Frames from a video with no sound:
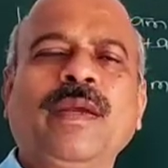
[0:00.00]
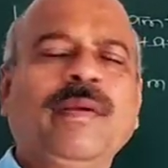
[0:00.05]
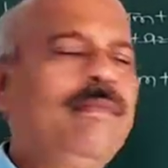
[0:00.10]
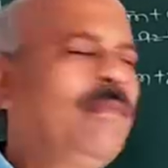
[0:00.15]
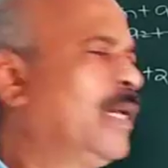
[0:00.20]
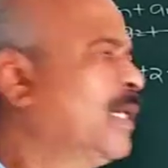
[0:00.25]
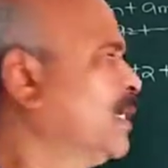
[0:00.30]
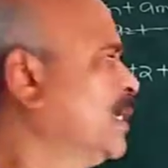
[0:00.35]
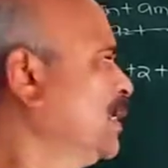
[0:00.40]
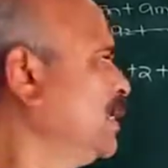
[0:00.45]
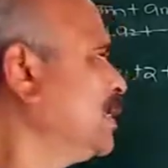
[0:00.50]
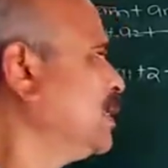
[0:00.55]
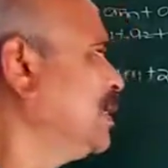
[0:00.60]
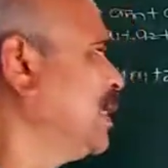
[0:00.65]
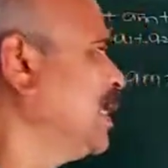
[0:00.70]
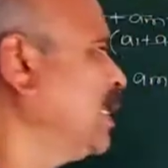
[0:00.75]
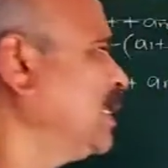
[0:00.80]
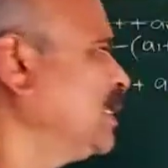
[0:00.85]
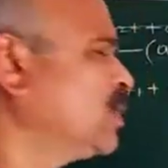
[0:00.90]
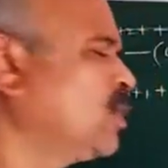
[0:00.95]
But this
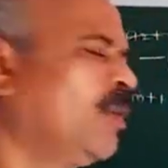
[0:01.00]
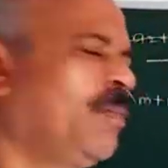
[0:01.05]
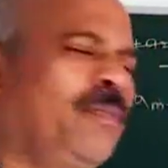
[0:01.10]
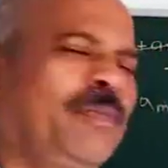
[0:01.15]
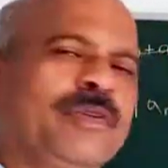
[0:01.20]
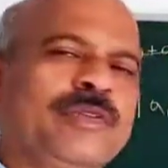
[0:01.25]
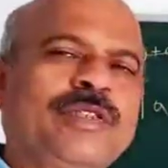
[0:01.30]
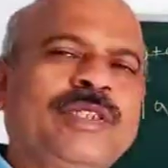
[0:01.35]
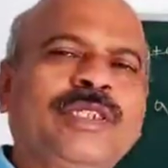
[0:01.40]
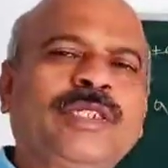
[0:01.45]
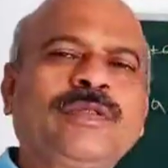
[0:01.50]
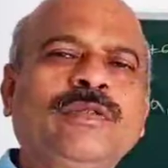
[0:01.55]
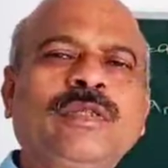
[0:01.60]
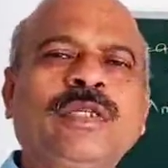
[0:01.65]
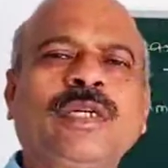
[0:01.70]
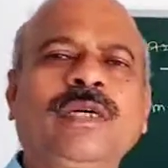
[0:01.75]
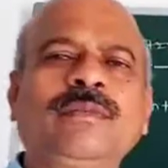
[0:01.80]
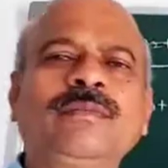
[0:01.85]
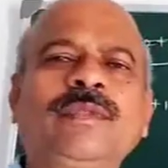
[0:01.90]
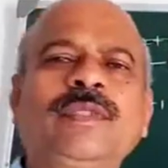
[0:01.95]
series of positive
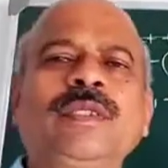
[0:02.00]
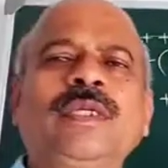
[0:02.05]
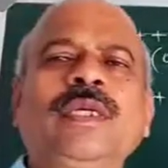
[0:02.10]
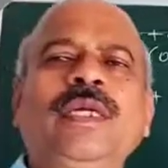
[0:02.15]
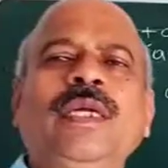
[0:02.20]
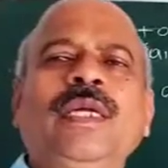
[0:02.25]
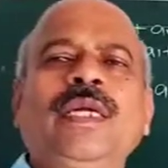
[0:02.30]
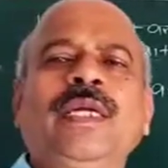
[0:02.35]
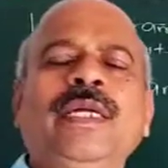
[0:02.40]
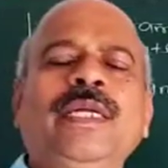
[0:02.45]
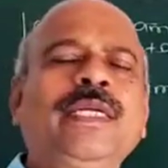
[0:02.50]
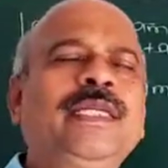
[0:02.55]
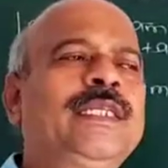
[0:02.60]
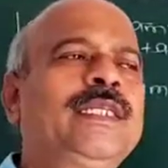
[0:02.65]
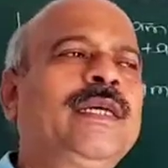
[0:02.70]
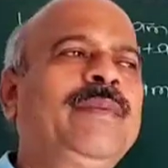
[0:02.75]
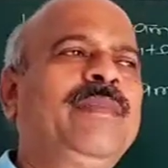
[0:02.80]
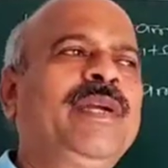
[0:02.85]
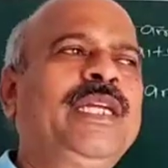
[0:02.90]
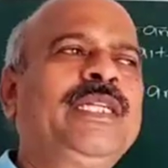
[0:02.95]
terms, it is
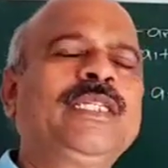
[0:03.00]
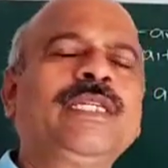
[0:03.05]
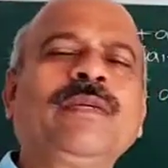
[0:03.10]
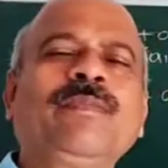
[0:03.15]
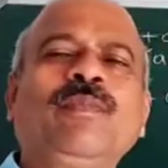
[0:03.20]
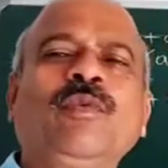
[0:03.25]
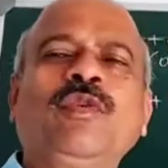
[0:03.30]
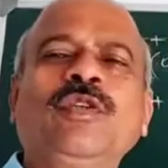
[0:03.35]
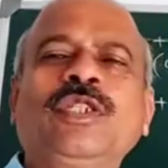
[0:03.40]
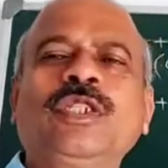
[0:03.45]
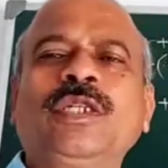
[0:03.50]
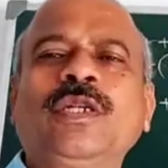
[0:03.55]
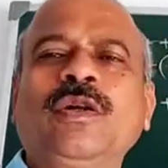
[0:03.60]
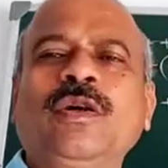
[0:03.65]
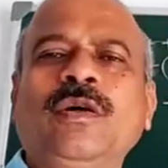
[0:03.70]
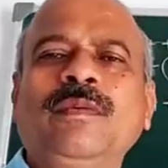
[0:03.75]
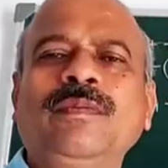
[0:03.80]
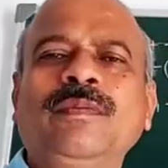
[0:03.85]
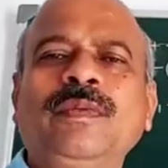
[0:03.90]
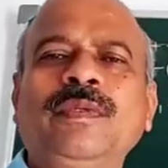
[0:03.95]
a major portion
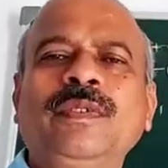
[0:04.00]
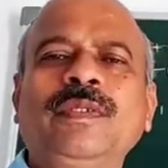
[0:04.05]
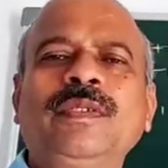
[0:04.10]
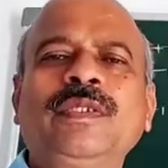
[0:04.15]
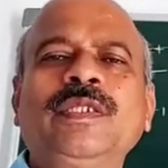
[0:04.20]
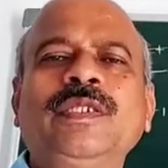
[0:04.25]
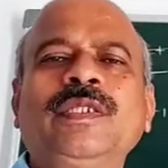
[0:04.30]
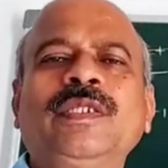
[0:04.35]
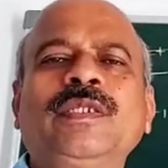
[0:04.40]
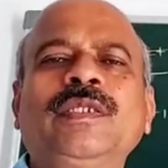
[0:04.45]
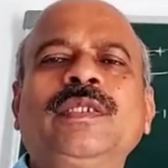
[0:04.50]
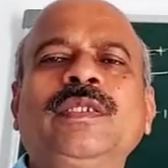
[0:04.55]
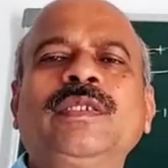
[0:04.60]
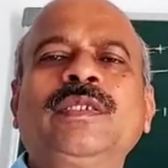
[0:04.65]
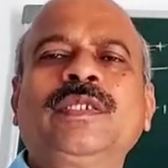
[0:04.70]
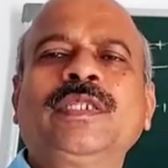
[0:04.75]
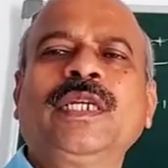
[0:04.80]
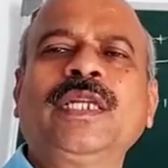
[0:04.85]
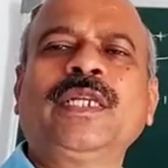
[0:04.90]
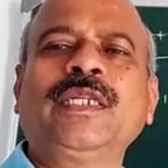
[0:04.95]
of this
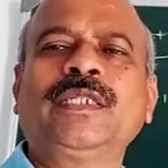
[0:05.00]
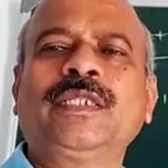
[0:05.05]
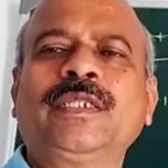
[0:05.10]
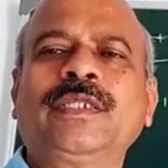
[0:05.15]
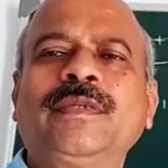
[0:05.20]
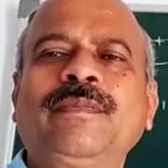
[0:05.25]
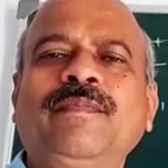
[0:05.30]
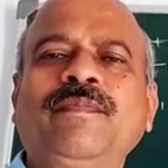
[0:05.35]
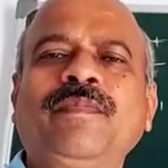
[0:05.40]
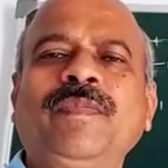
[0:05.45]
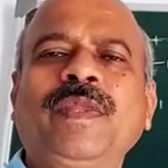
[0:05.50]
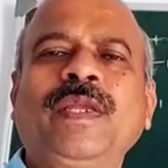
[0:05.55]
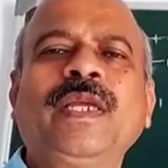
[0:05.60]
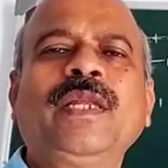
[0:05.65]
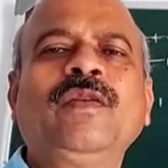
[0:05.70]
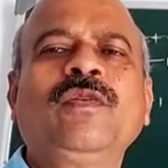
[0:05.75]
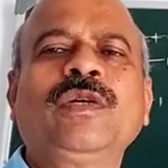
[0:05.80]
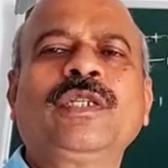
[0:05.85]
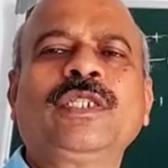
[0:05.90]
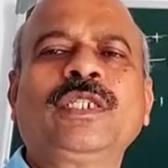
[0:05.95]
series
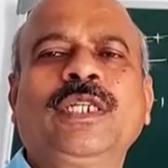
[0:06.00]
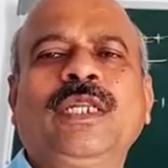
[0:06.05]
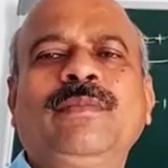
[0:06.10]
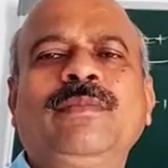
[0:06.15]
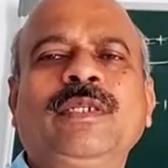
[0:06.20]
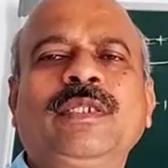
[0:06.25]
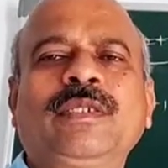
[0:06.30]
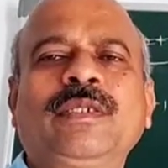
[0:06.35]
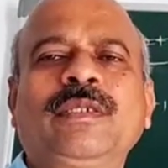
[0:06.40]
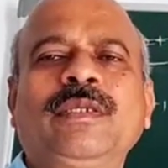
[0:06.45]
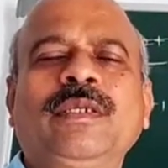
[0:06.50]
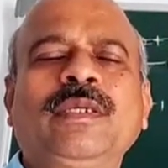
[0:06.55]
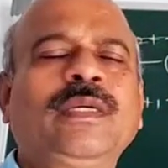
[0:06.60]
in your syllabus.